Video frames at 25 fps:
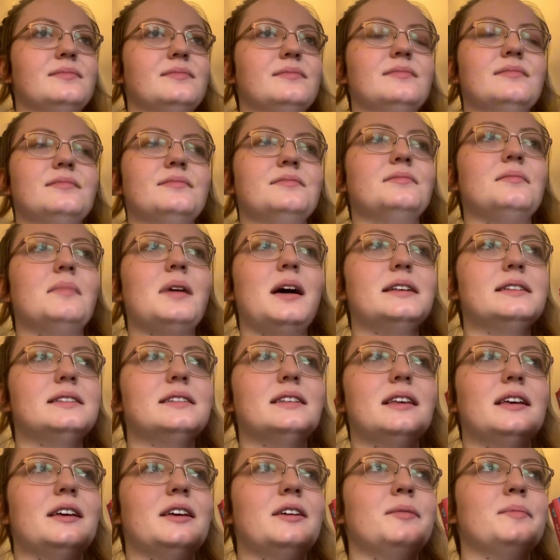
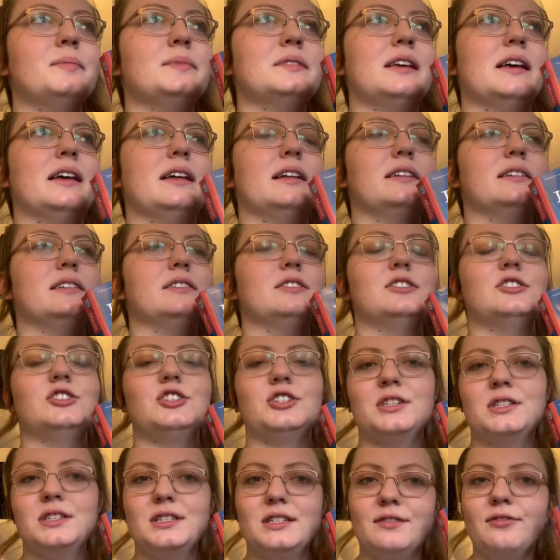Muslims and
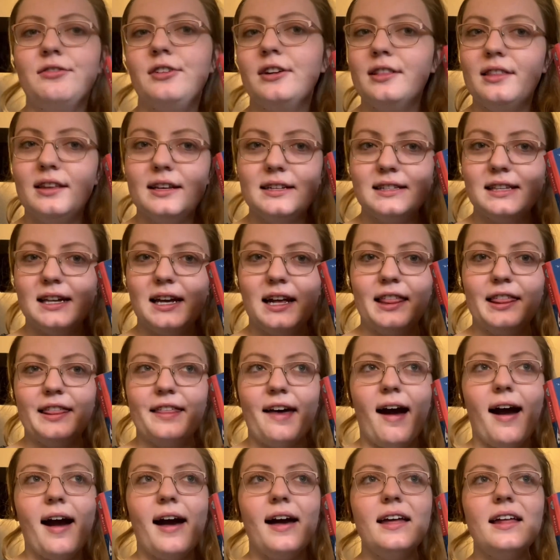just different things like
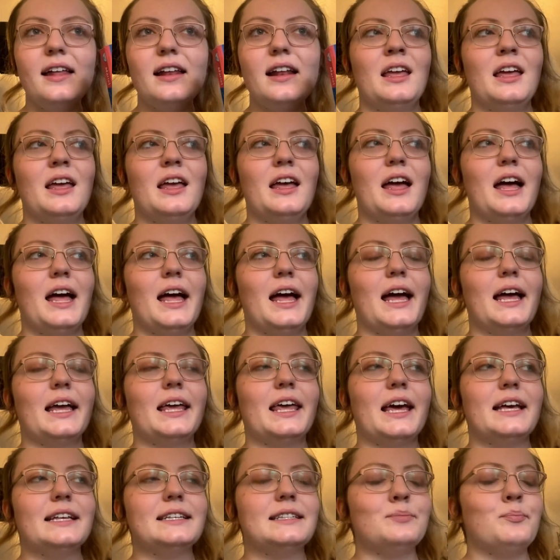that. I
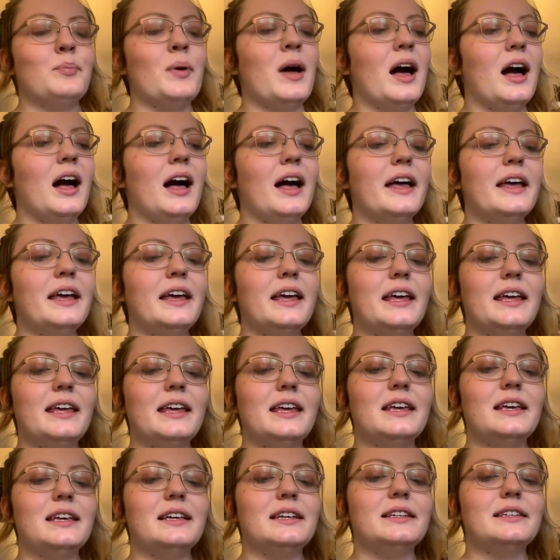guess Pi
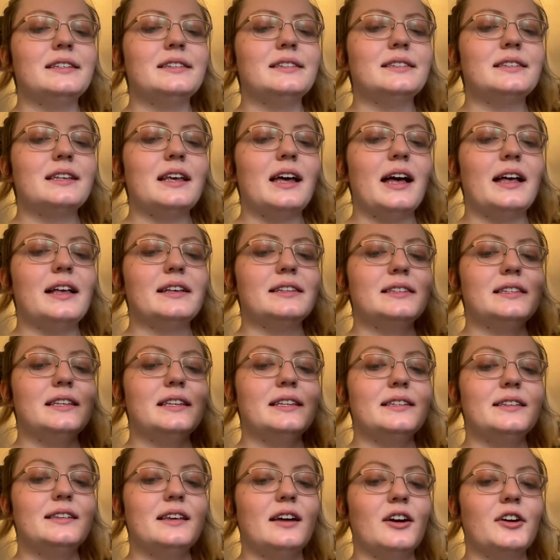is, as
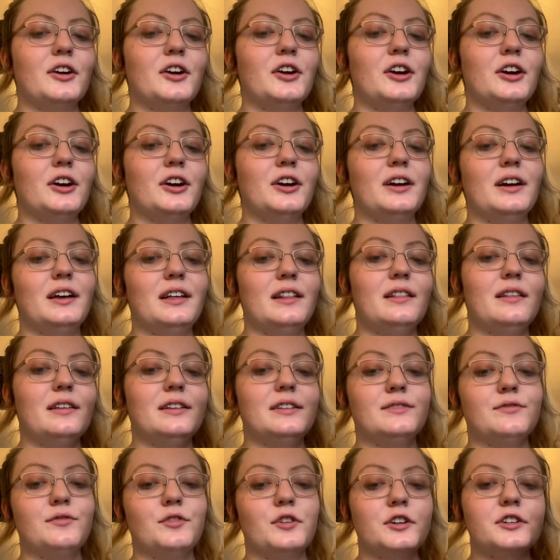he's younger in
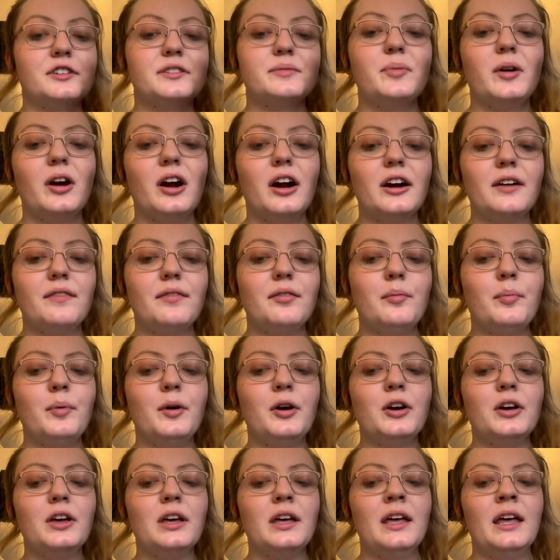this first part of the
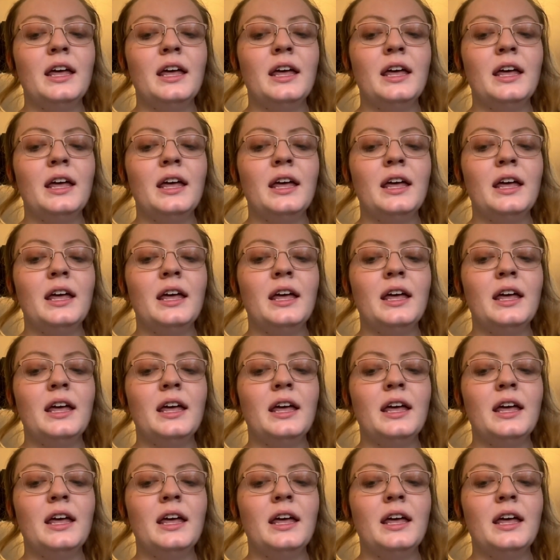book,